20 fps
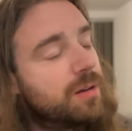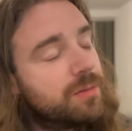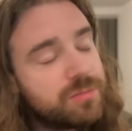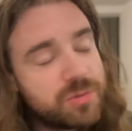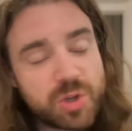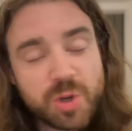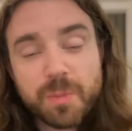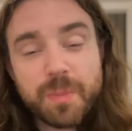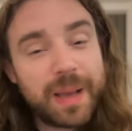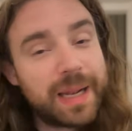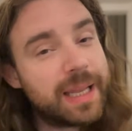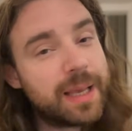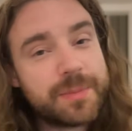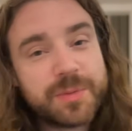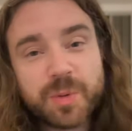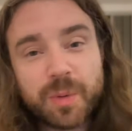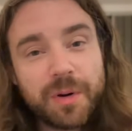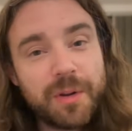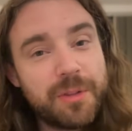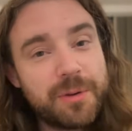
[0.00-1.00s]
Jude
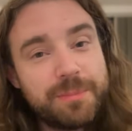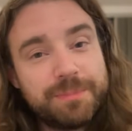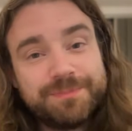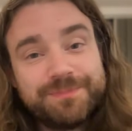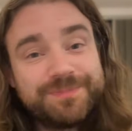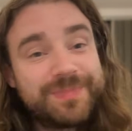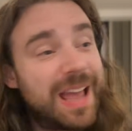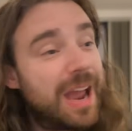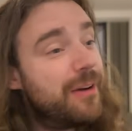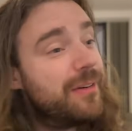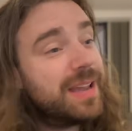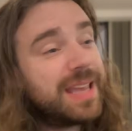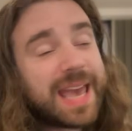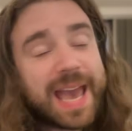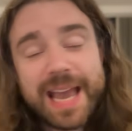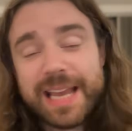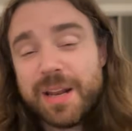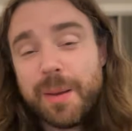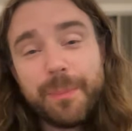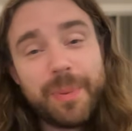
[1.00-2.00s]
Bellingham's one of them. Harry
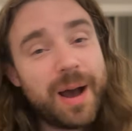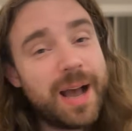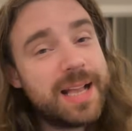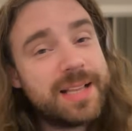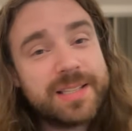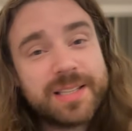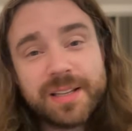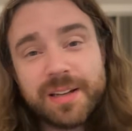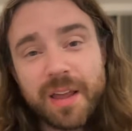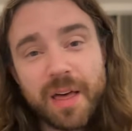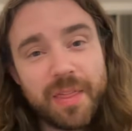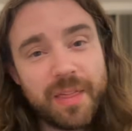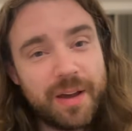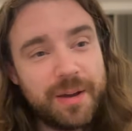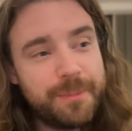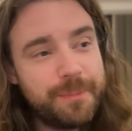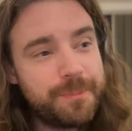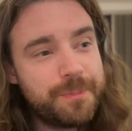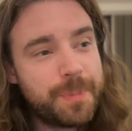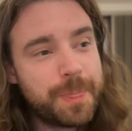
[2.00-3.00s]
Kane at Bayern's
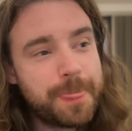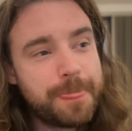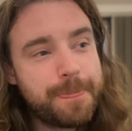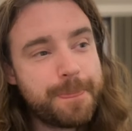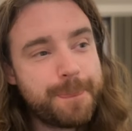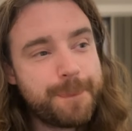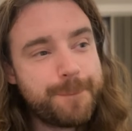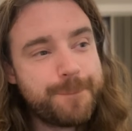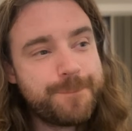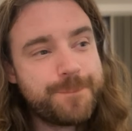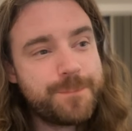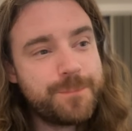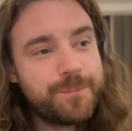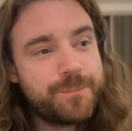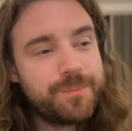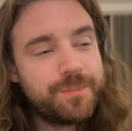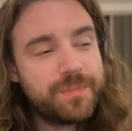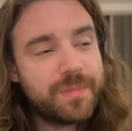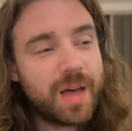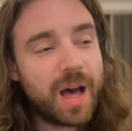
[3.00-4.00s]
another.
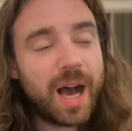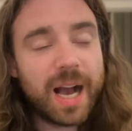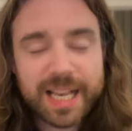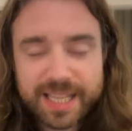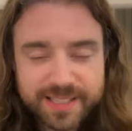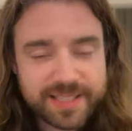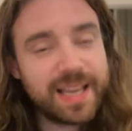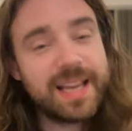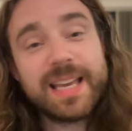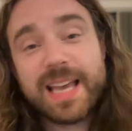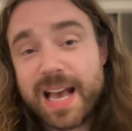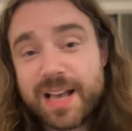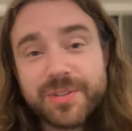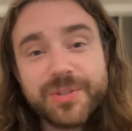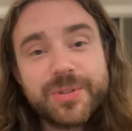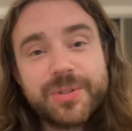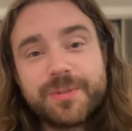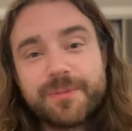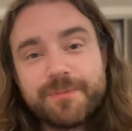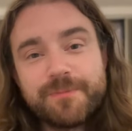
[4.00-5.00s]
I say
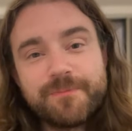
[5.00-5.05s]
yes.